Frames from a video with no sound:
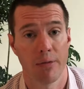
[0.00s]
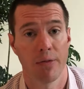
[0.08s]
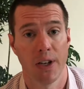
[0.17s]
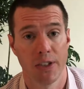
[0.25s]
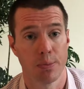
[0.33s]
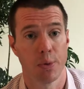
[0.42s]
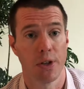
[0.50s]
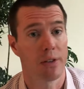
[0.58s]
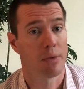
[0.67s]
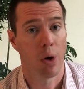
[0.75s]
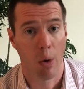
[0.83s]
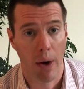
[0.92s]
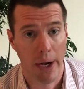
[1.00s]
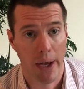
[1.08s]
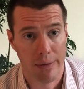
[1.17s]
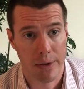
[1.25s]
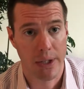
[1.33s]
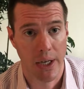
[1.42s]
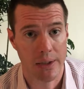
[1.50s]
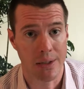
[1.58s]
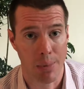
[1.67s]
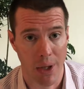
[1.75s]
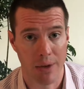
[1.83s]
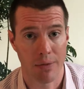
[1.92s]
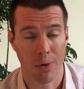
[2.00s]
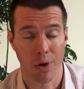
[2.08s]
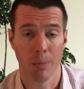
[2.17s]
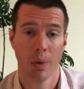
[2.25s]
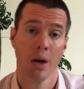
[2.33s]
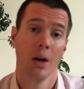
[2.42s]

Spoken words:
Facebook, great advertising platform,